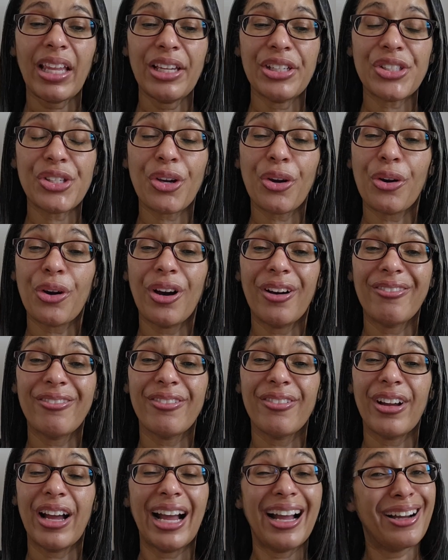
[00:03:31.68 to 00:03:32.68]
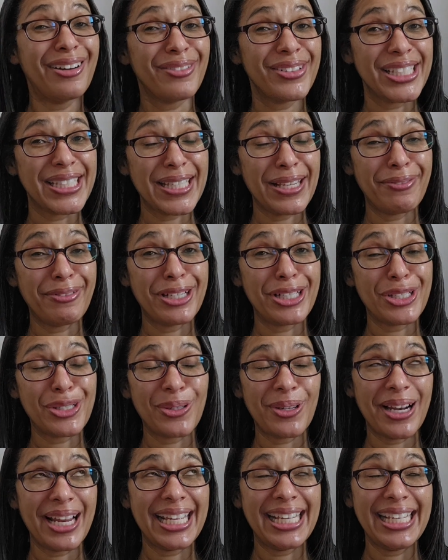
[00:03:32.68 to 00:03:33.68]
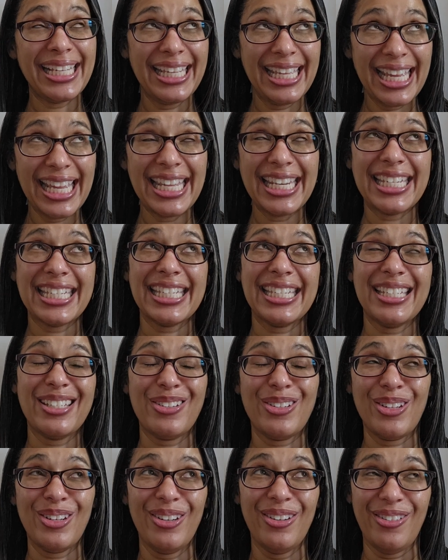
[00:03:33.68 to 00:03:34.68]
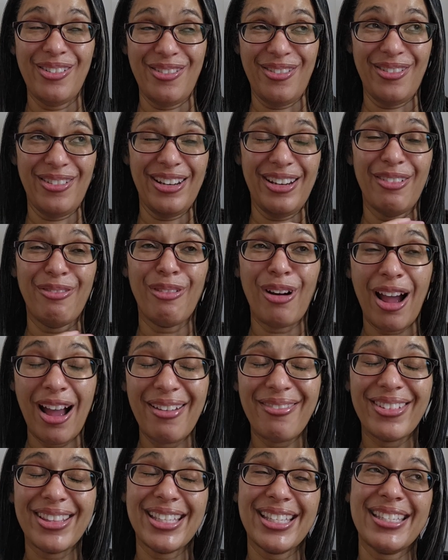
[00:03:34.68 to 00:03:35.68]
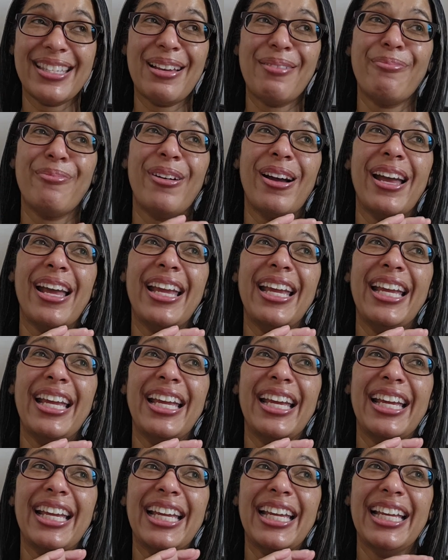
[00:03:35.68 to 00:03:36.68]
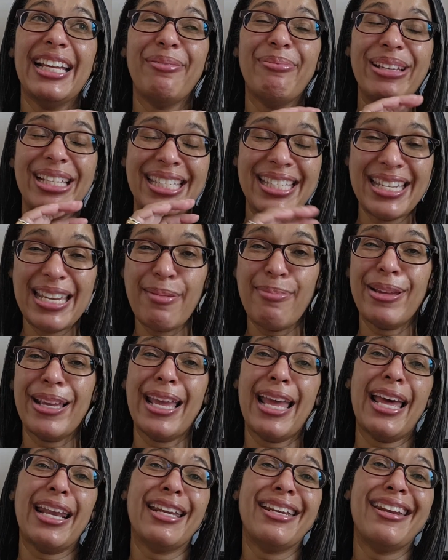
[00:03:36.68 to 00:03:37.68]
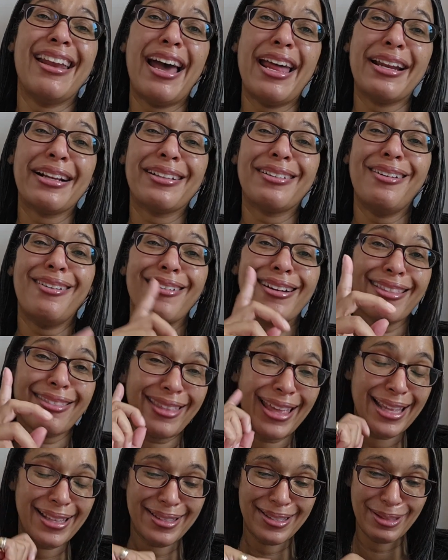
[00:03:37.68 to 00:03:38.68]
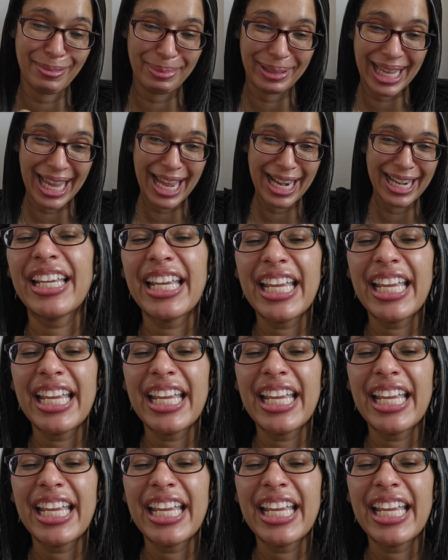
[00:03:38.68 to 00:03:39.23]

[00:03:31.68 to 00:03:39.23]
So obviously I want to try and arrive at the subway, be stepping out at 9 o'clock. That's the plan.